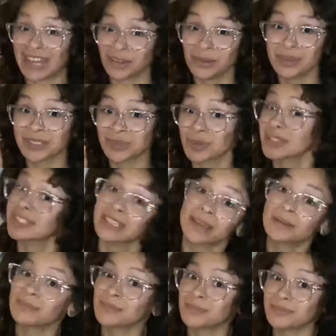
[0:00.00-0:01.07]
know he's doing
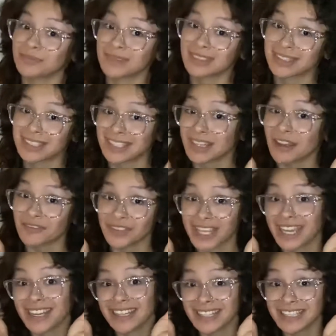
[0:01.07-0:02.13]
some stuff
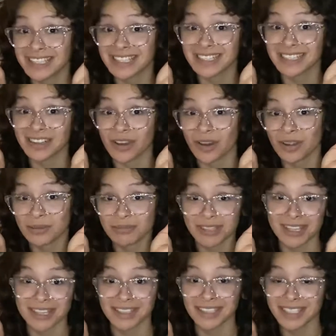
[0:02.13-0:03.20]
that isn't
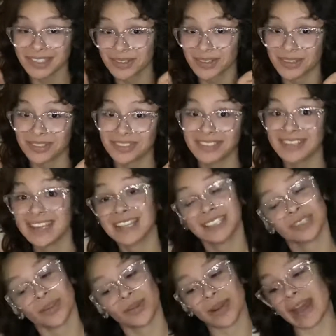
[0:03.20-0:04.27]
100% legal,
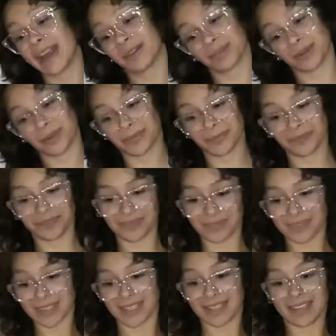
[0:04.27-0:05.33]
so I don't know.
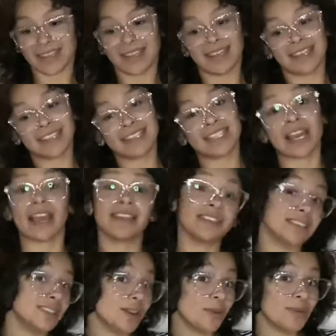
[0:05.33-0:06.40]
Yeah,
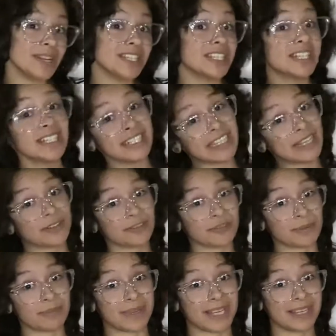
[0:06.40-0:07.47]
you know what? You didn't hear it
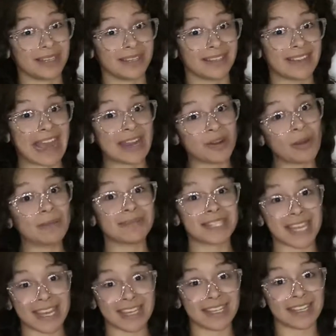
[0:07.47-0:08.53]
from me. I know I'm
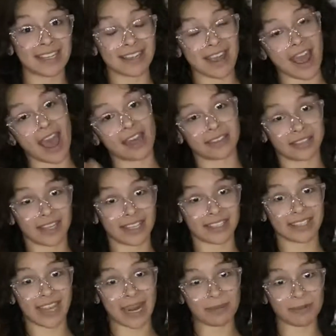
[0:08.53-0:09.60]
saying it on like
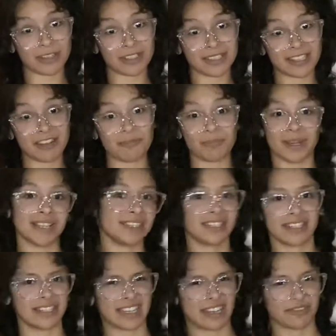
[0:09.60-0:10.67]
camera and stuff, but you
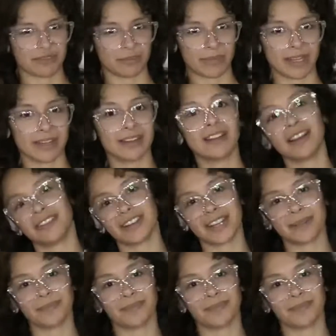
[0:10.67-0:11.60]
didn't hear from me. All right. We're